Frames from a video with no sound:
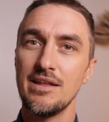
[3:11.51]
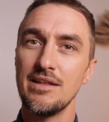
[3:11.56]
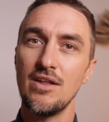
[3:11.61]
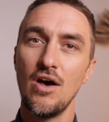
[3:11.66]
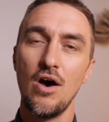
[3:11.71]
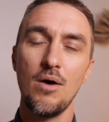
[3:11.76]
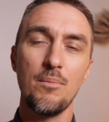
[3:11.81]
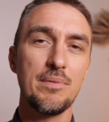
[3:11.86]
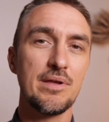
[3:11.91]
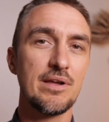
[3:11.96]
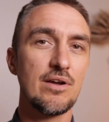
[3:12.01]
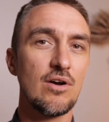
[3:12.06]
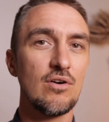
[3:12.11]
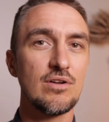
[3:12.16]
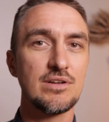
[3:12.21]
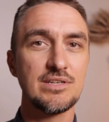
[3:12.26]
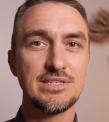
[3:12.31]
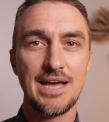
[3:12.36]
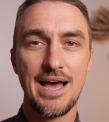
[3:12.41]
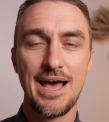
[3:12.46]
not being
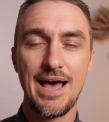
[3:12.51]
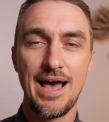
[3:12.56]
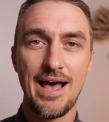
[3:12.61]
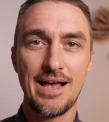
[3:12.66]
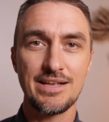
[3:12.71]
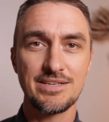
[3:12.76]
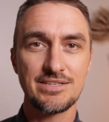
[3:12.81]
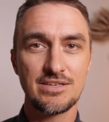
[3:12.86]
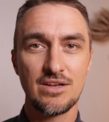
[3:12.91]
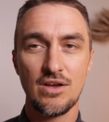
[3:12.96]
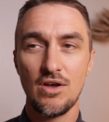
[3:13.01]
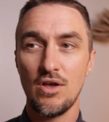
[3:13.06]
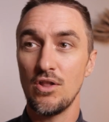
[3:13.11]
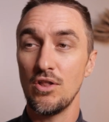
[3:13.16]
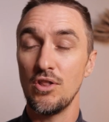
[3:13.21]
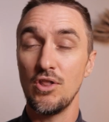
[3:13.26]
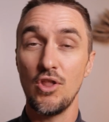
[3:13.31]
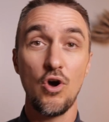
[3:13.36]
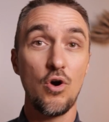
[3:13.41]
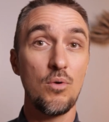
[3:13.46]
on task,
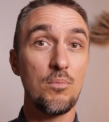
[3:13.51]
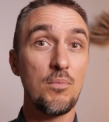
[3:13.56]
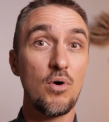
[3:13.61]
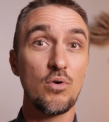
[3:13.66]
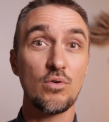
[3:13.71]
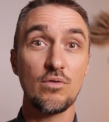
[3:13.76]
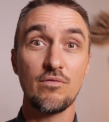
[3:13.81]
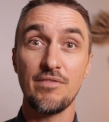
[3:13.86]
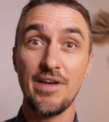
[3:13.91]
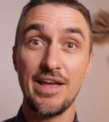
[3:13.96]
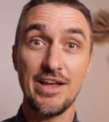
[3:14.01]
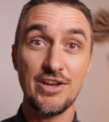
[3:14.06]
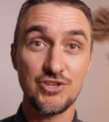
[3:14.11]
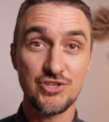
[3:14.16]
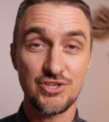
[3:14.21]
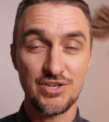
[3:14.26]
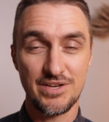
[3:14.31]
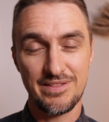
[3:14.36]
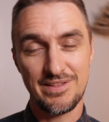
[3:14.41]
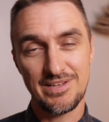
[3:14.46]
low
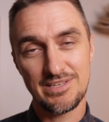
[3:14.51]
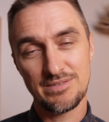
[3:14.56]
motivation,